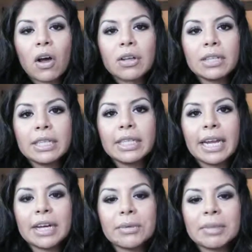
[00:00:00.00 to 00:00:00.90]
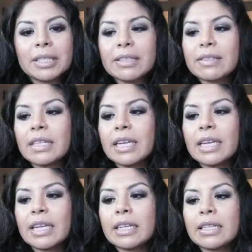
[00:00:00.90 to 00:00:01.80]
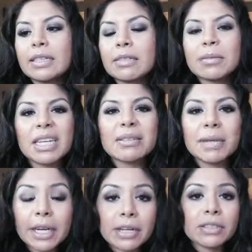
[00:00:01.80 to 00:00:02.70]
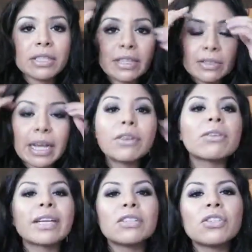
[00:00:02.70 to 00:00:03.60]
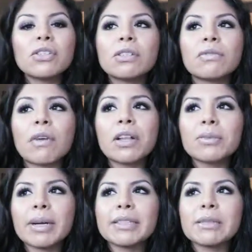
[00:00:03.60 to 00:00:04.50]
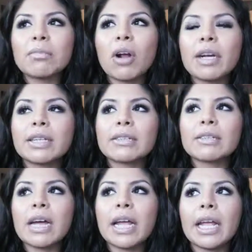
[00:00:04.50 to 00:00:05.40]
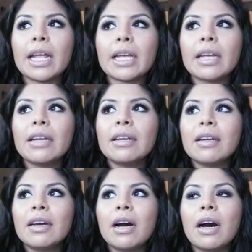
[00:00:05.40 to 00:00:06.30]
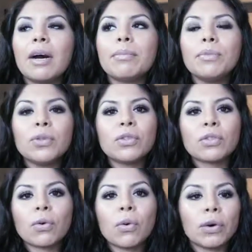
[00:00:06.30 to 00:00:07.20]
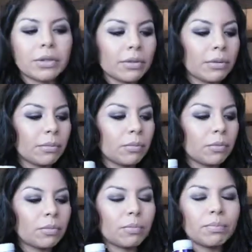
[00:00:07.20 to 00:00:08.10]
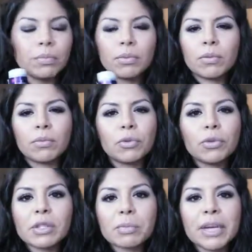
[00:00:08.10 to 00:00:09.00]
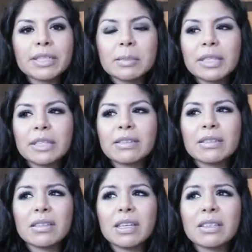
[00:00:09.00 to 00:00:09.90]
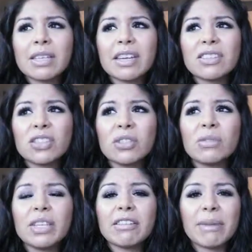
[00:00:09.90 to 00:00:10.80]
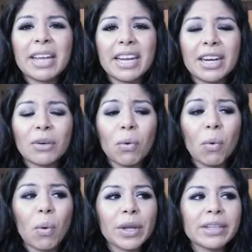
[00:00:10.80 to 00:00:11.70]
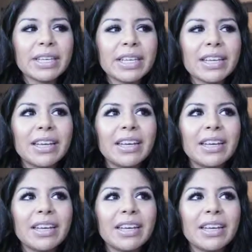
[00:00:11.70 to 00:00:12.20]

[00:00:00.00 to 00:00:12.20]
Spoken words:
clean hair, because it sometimes my hair tends, I don't like to use volumizing products like mousse or root sprays, because it tends to leave my hair oily